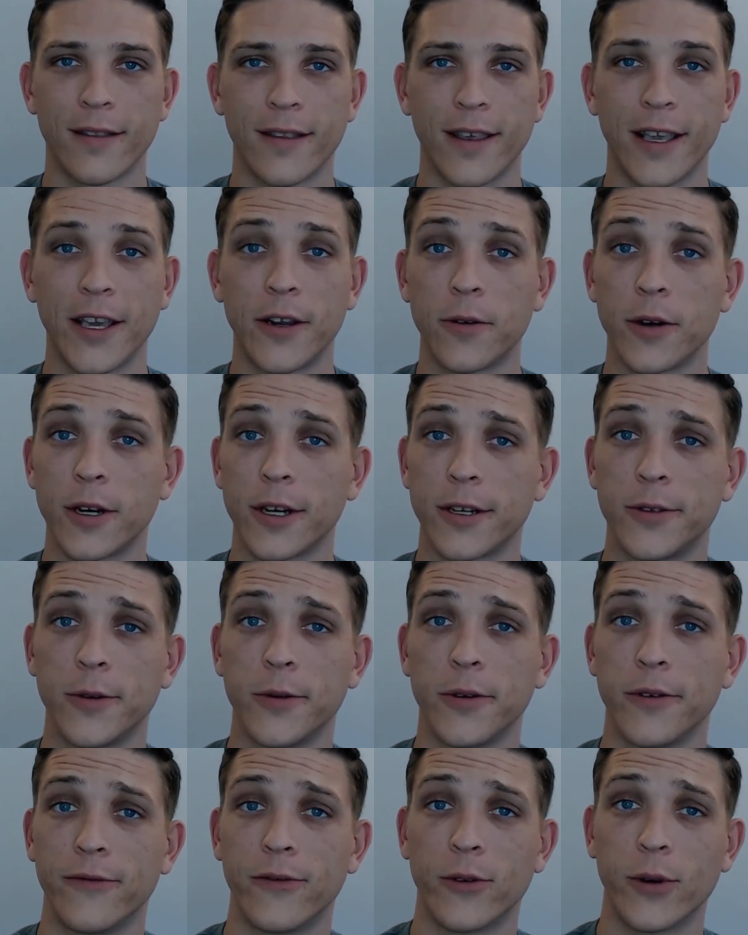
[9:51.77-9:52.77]
In order
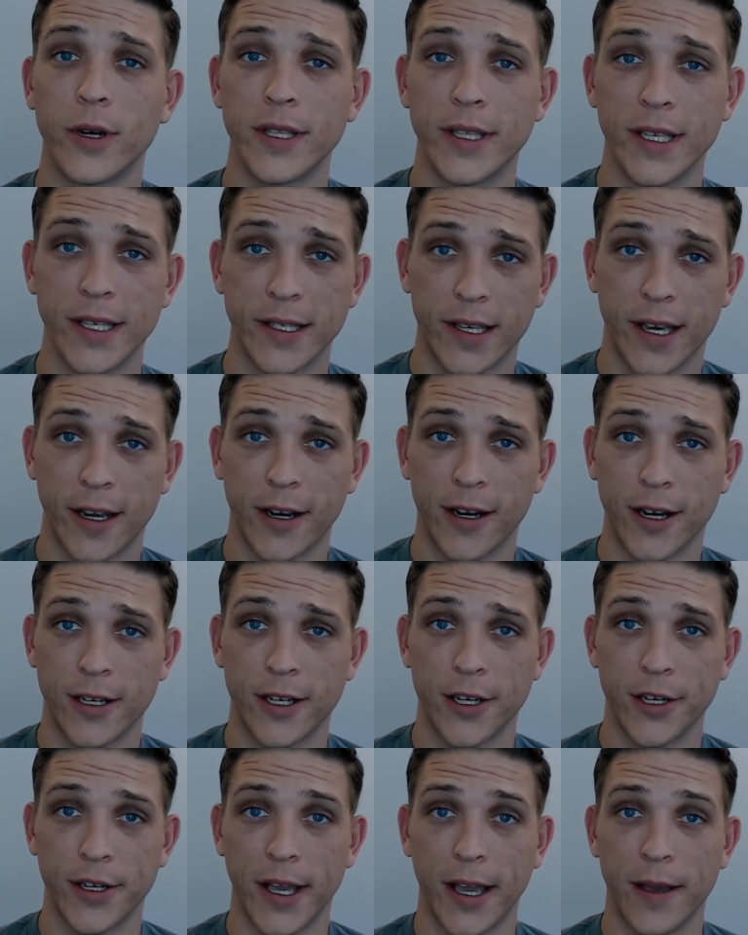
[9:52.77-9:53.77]
to avoid this
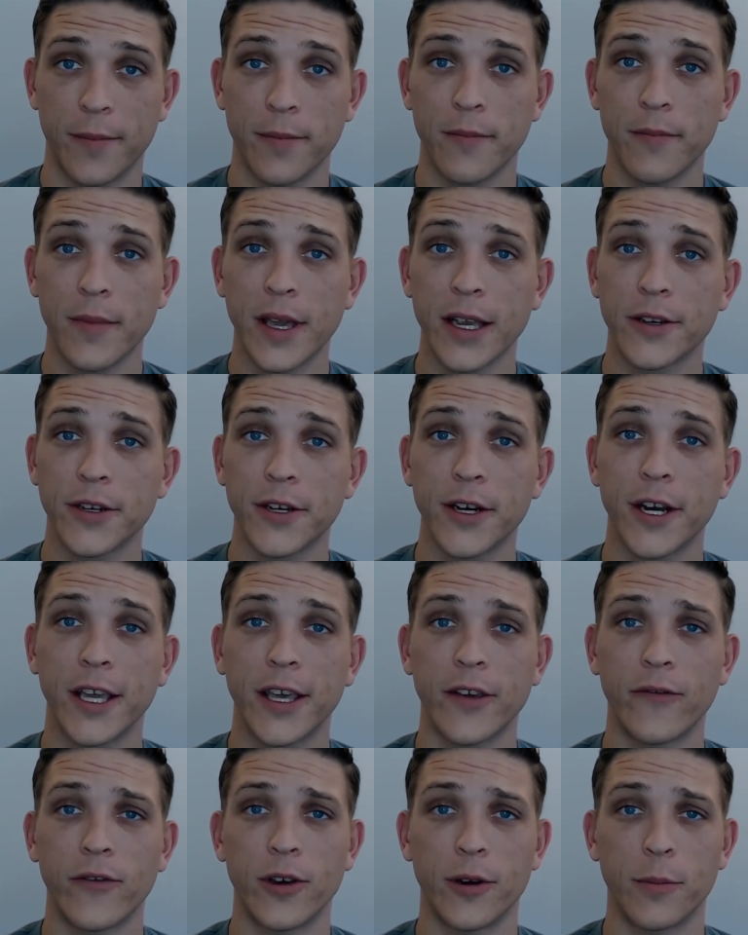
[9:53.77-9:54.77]
character type, make sure to
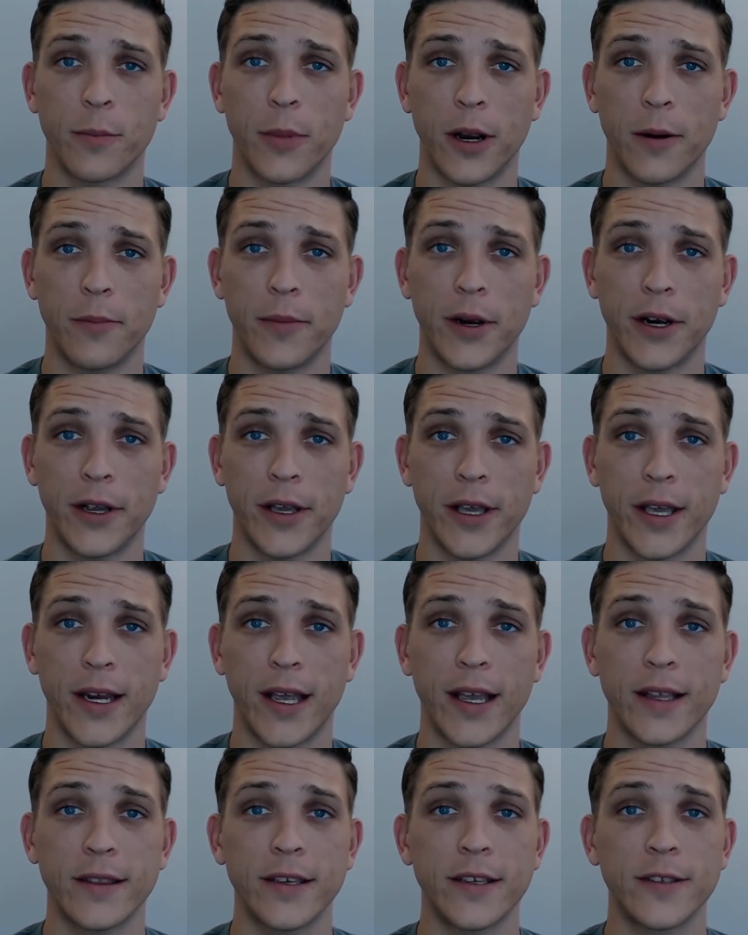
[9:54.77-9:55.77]
give your barbarian
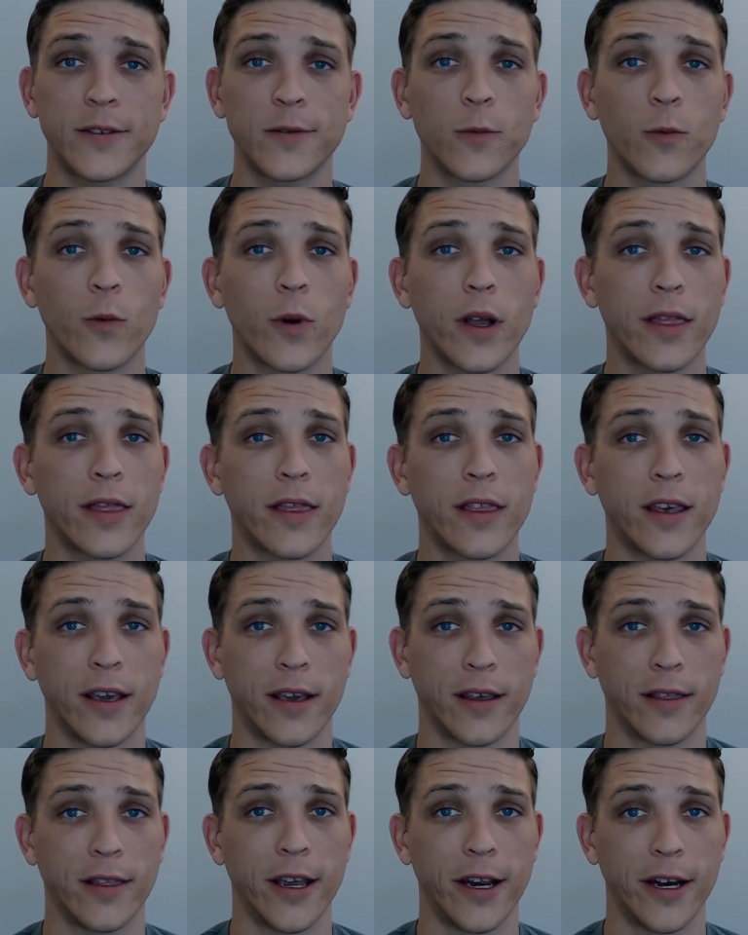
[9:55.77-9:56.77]
at least one
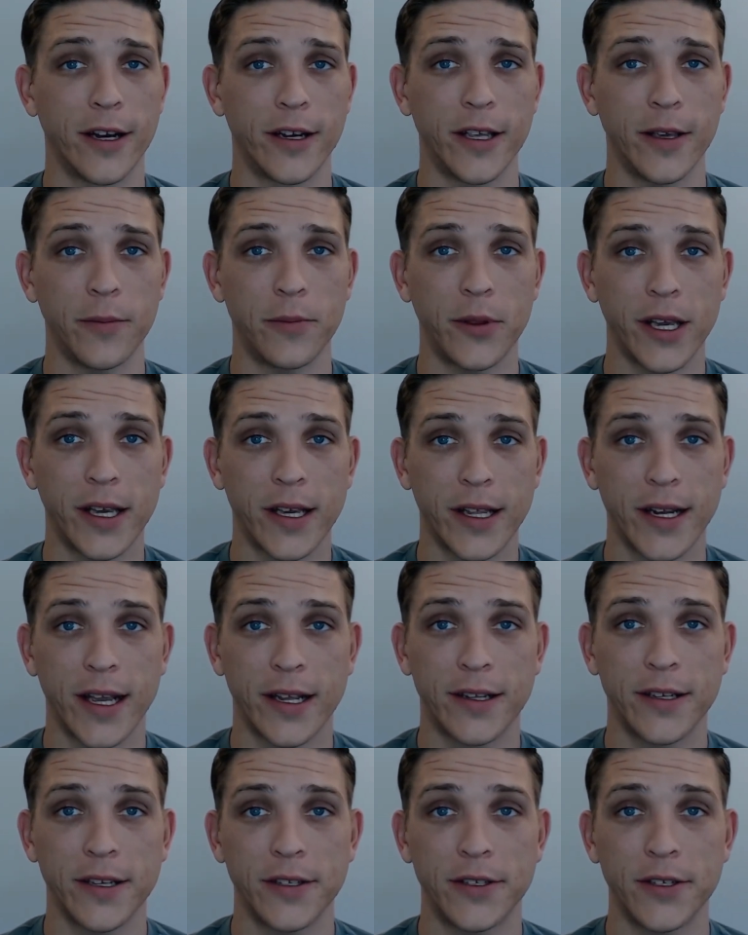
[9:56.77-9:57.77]
thing they are deeply
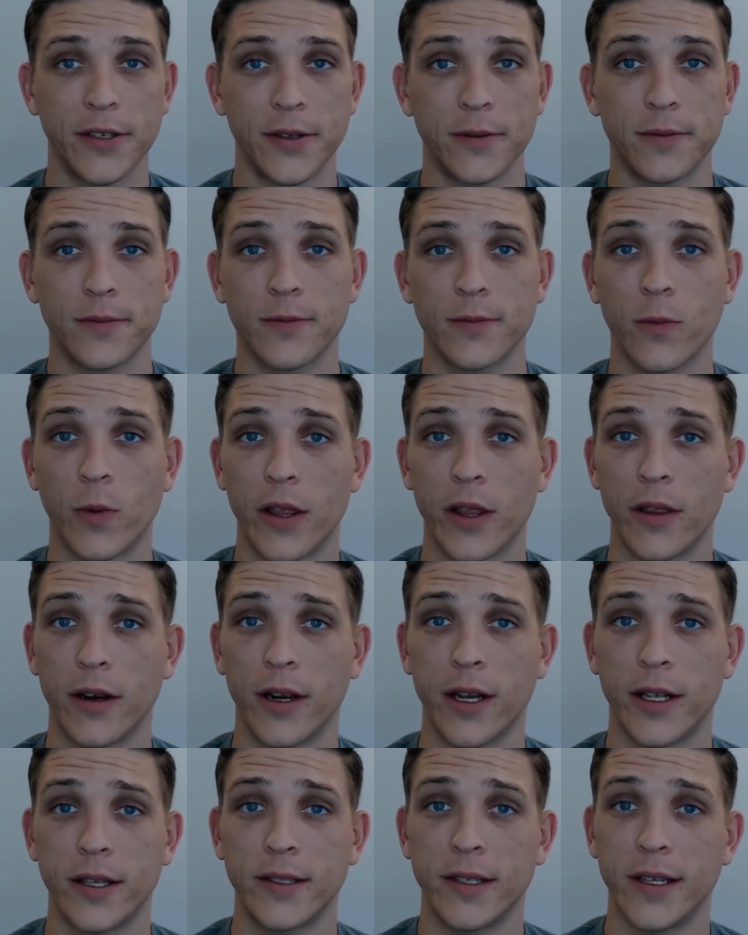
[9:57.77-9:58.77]
connected to, whether
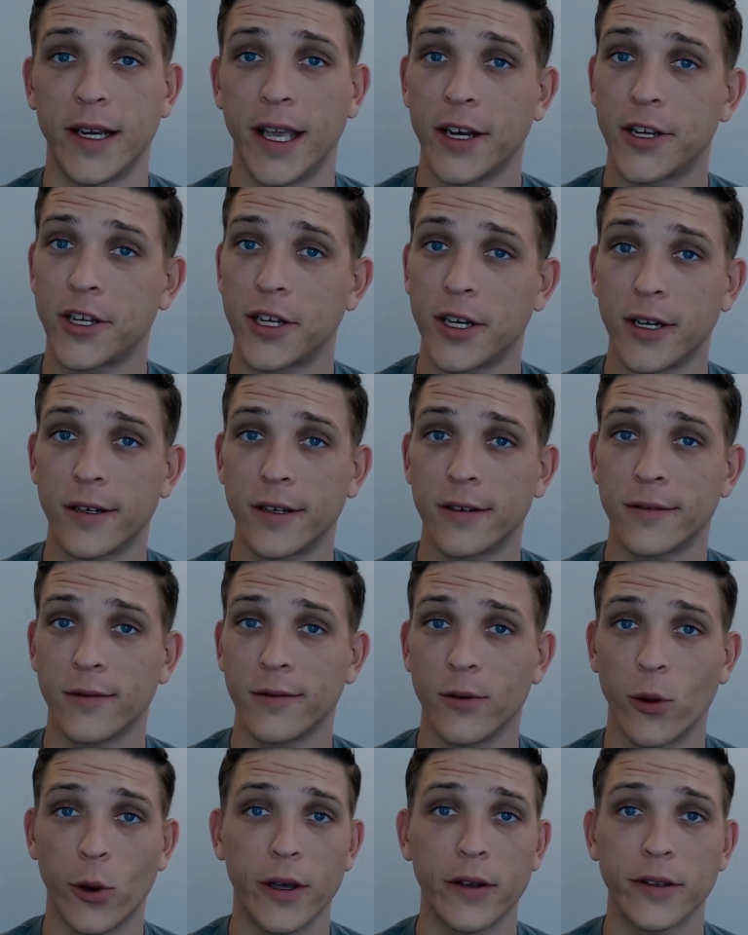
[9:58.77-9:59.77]
it's nature,
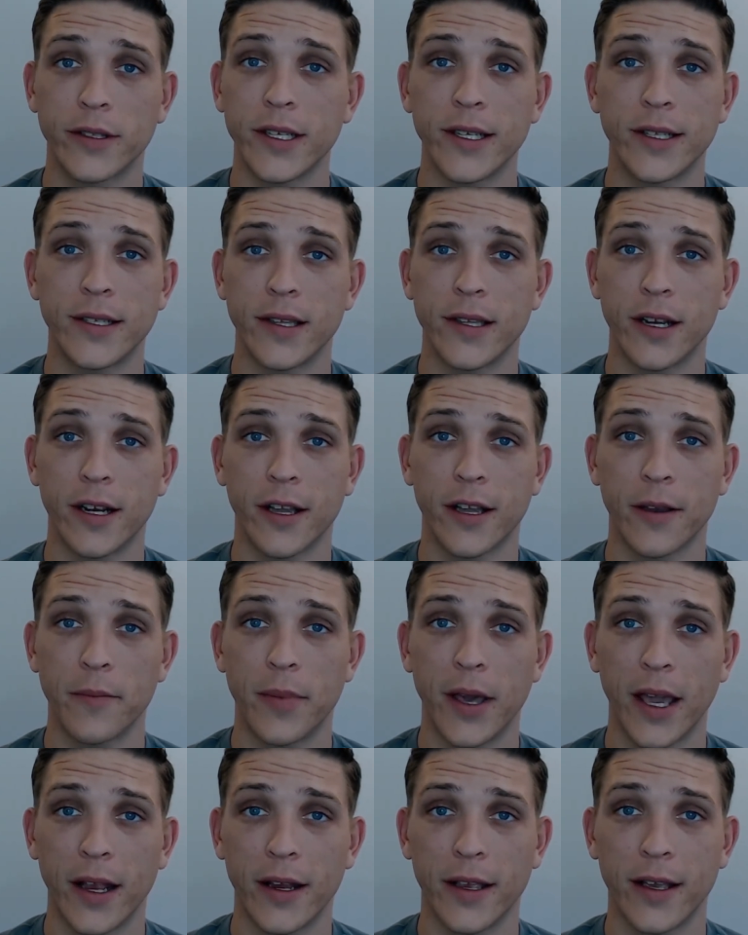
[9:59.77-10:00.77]
loyalty to their
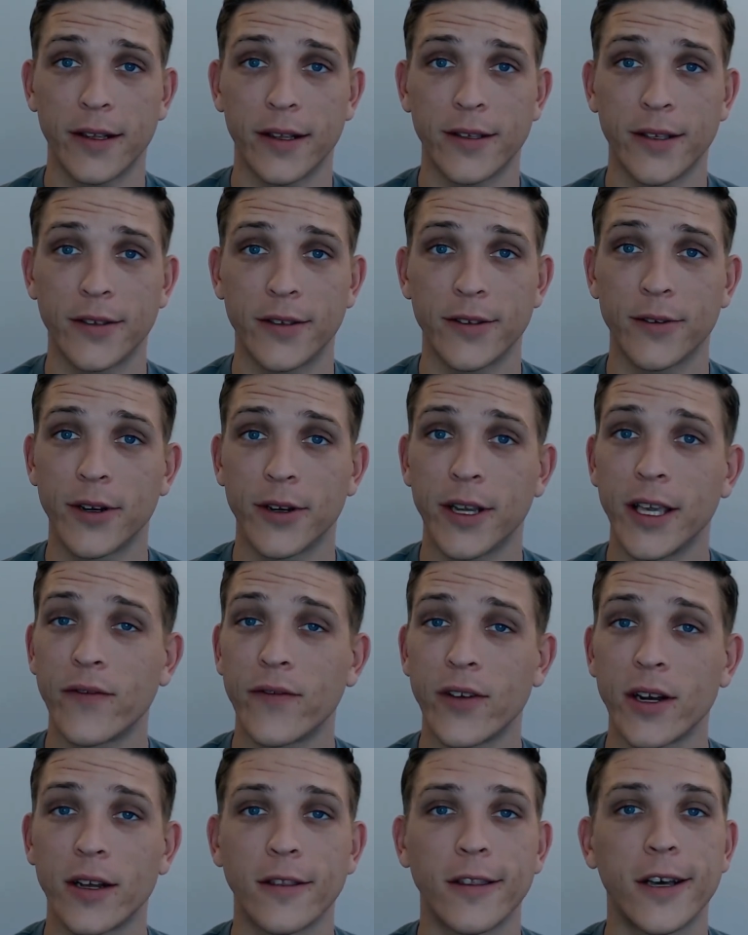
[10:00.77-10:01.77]
companions, or
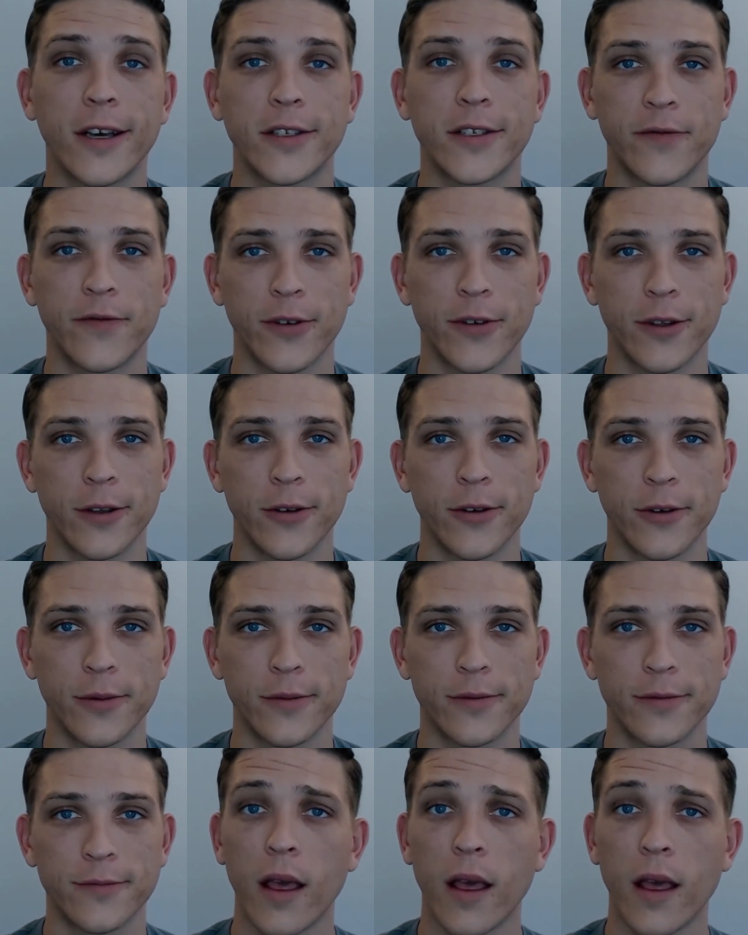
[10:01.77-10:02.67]
even a lust for loot.